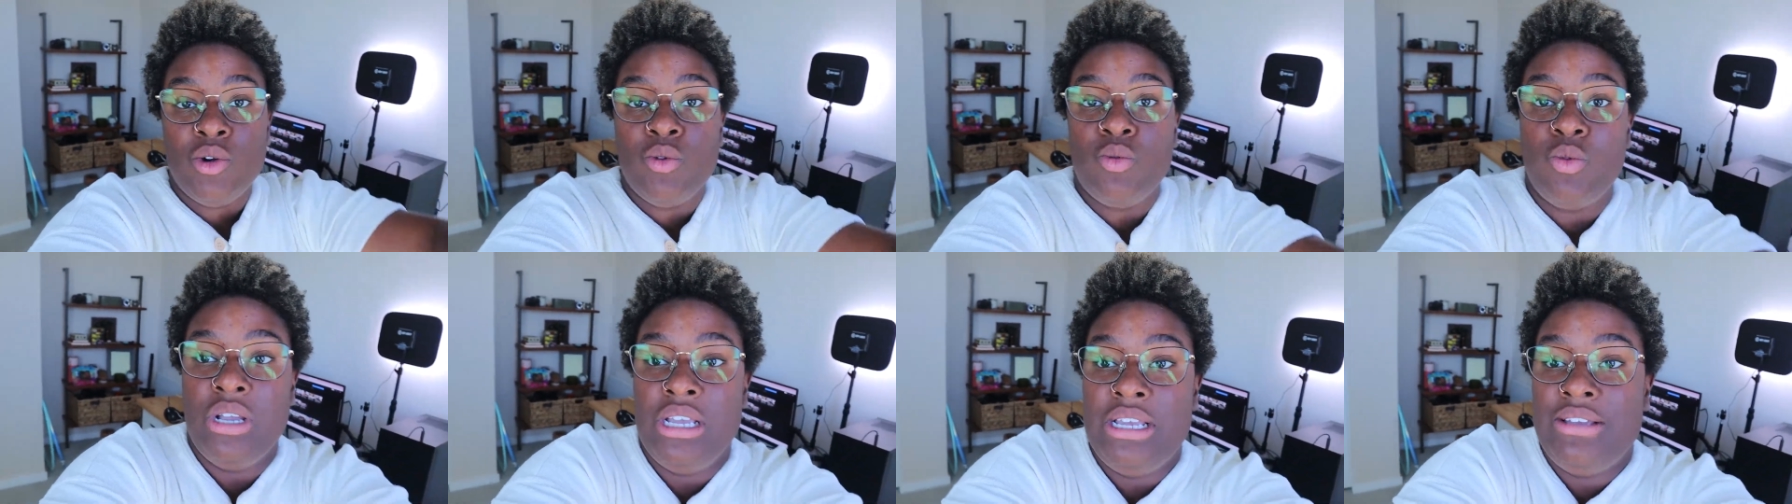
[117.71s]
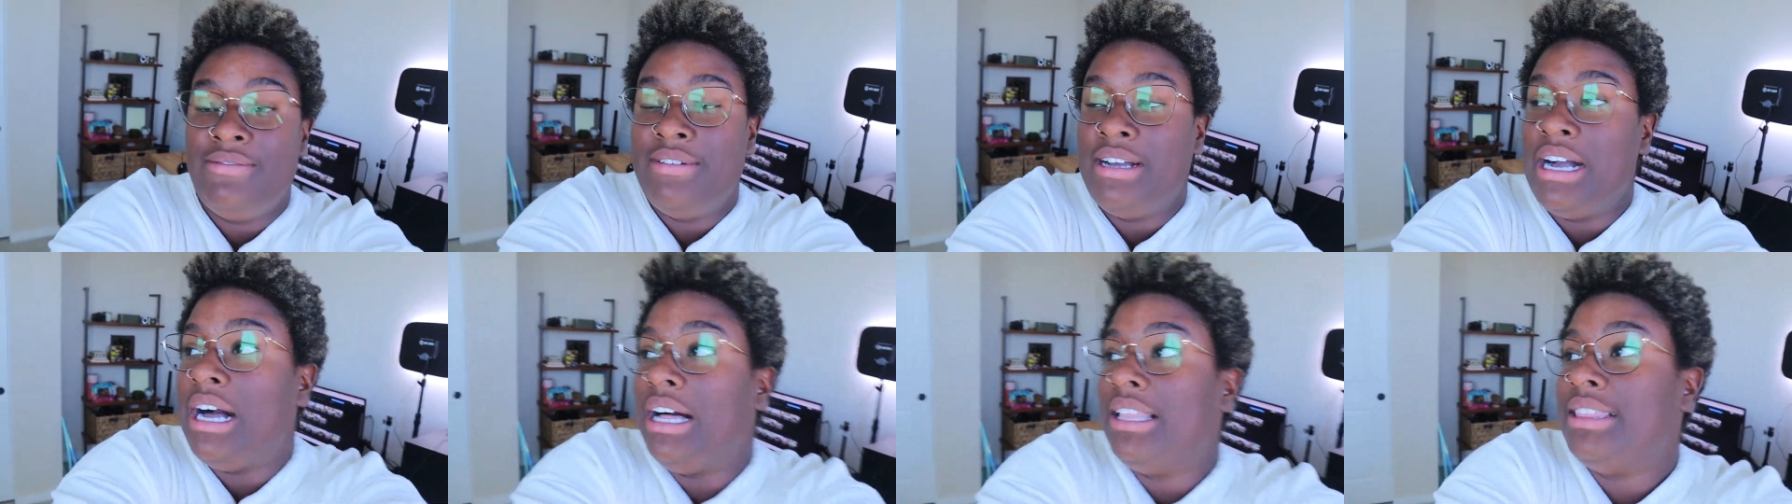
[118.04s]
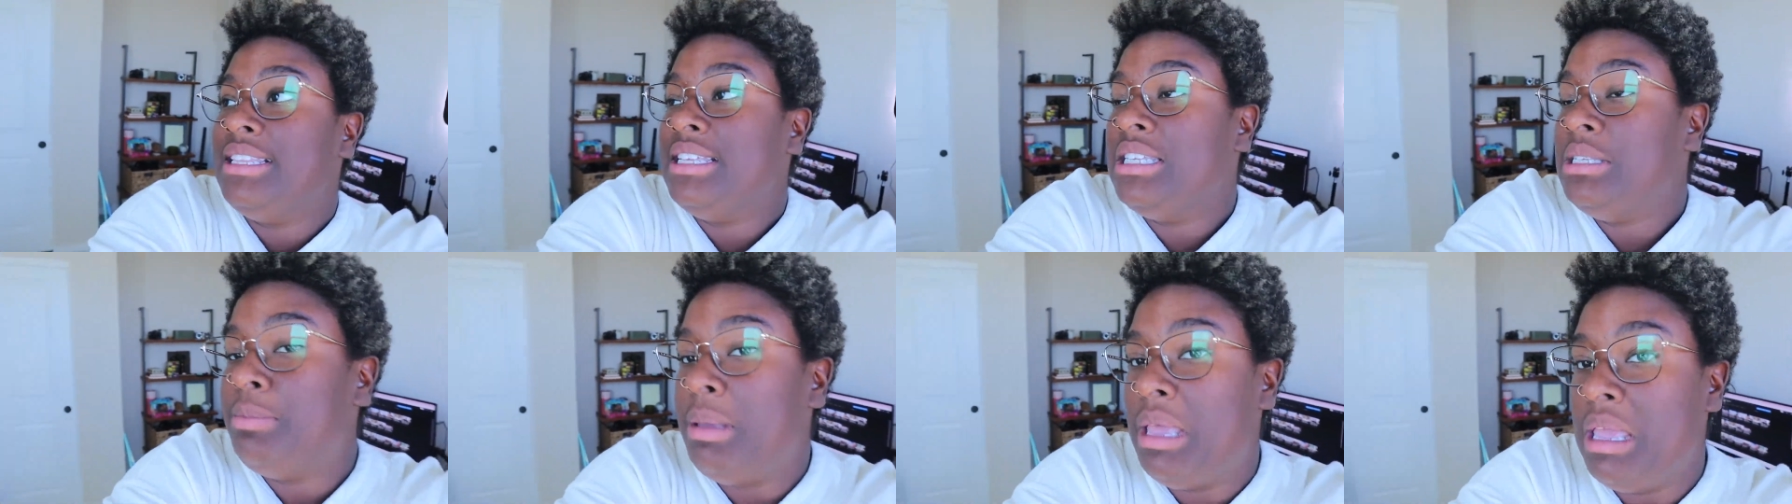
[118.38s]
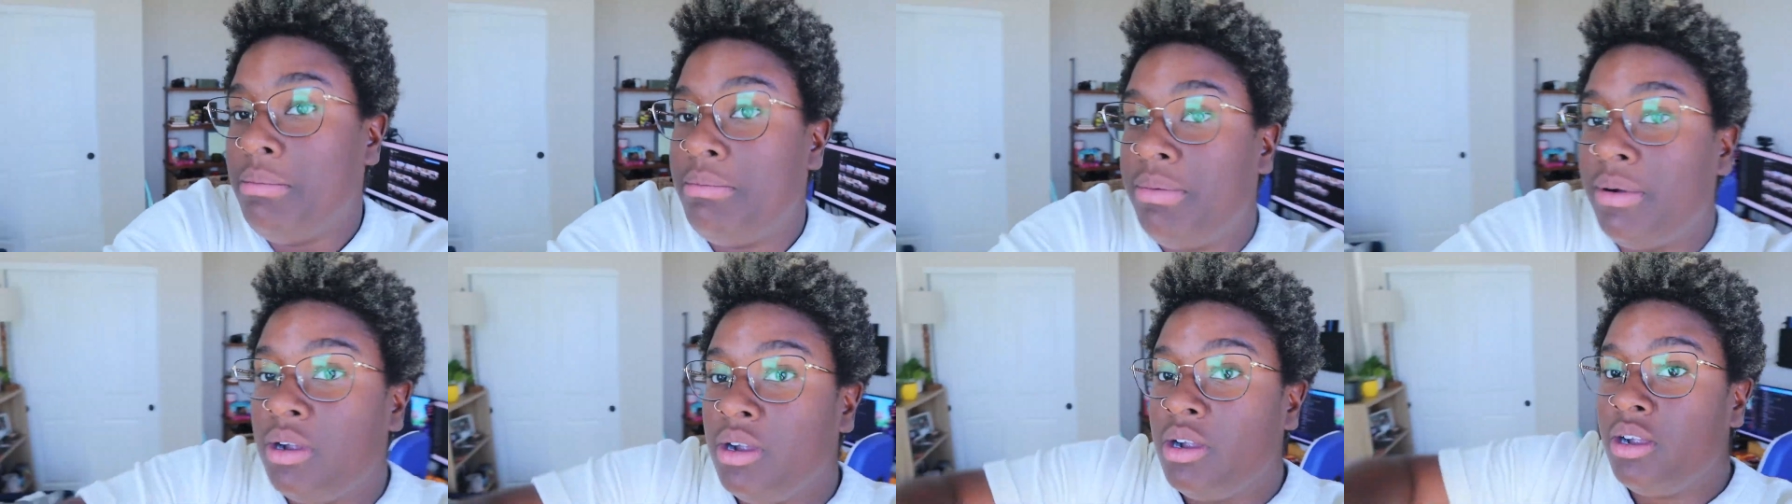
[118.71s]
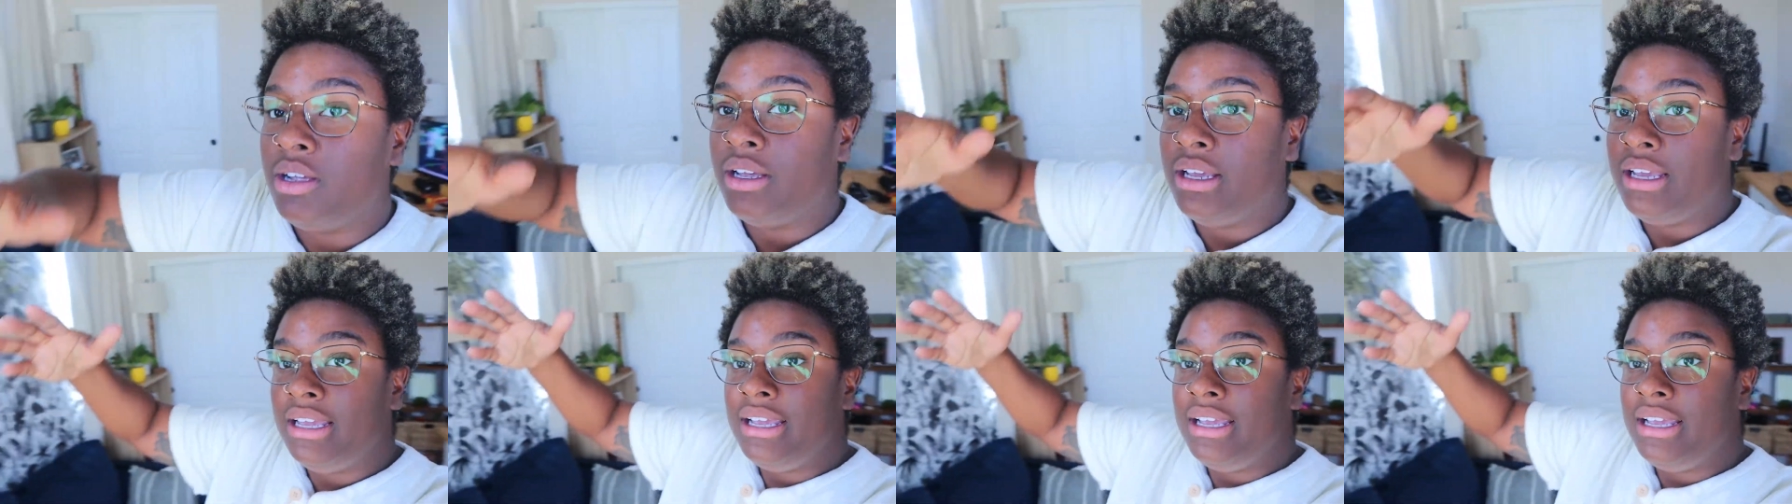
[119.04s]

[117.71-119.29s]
We've got this paper